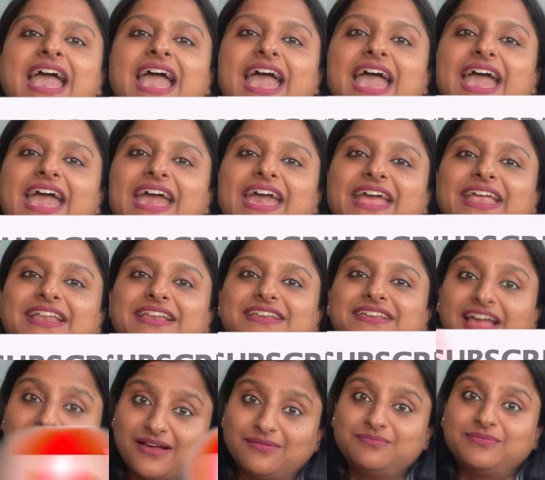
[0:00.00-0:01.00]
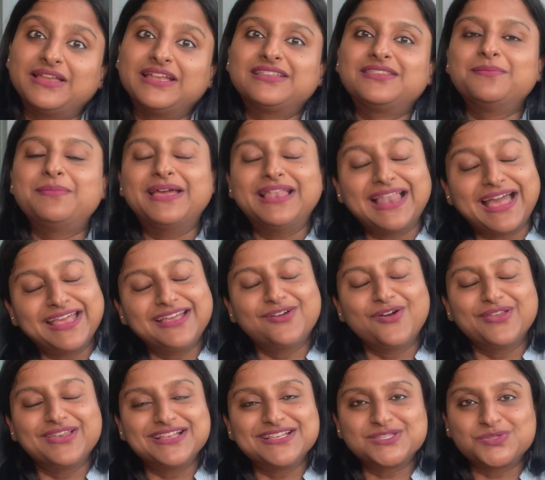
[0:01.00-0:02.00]
and yeah, hit the bell
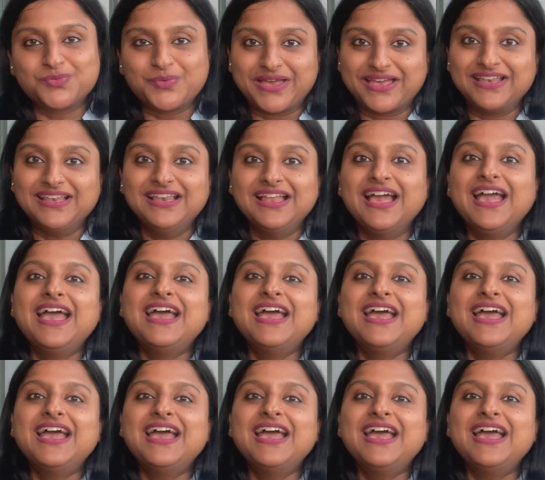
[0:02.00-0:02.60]
icon as well.